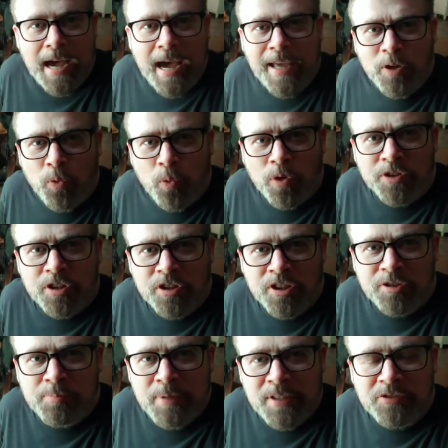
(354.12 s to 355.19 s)
I don't want to
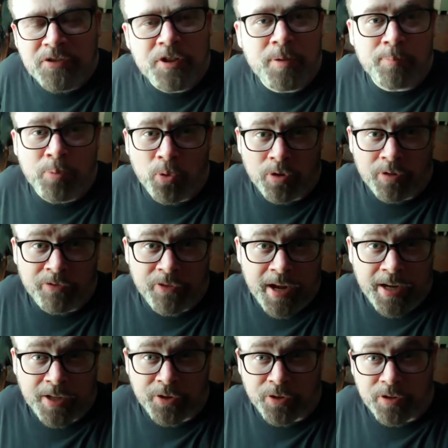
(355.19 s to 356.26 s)
dismiss an important
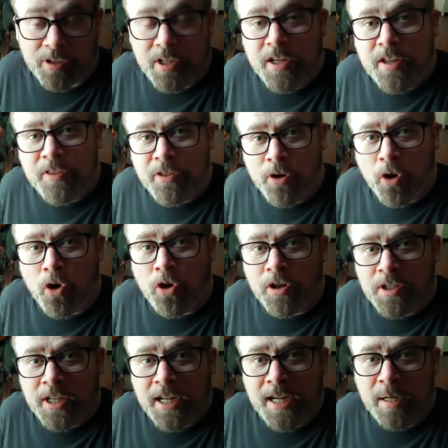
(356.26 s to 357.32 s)
factor. There are
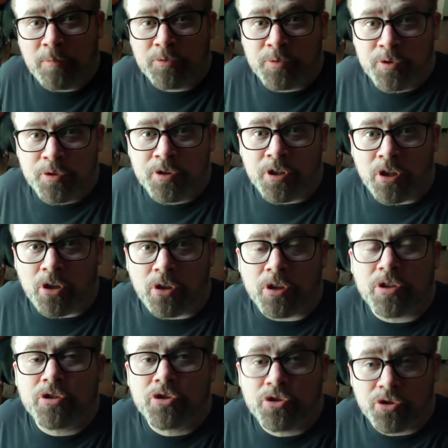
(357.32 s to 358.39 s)
times when your
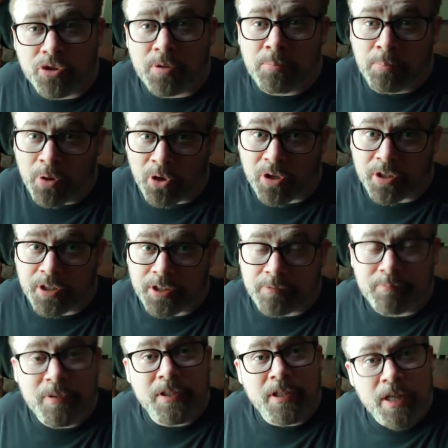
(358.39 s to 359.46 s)
dog should bark,
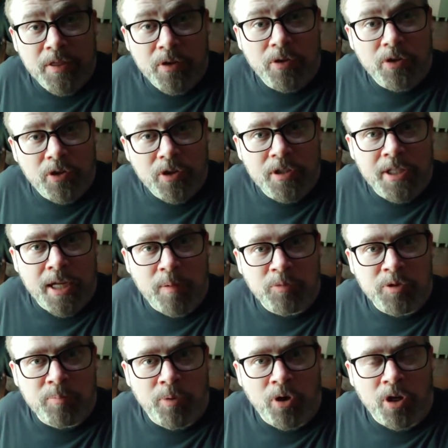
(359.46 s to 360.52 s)
and there are good times
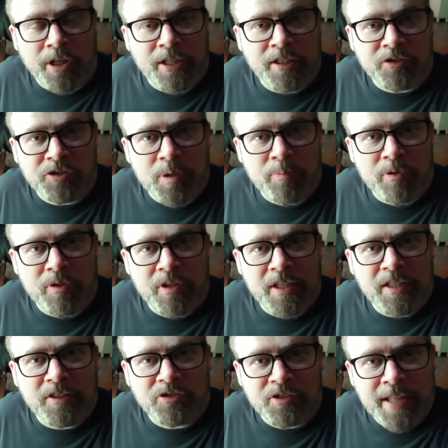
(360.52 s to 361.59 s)
to bark, and it's something that
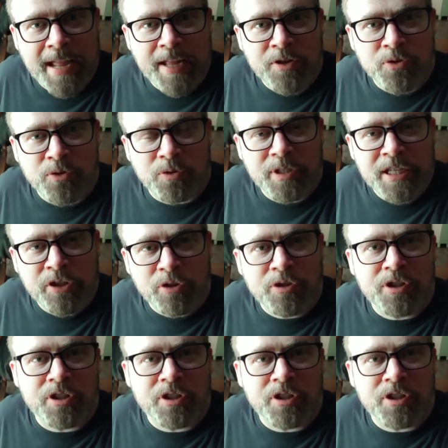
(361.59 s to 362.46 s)
his natural energy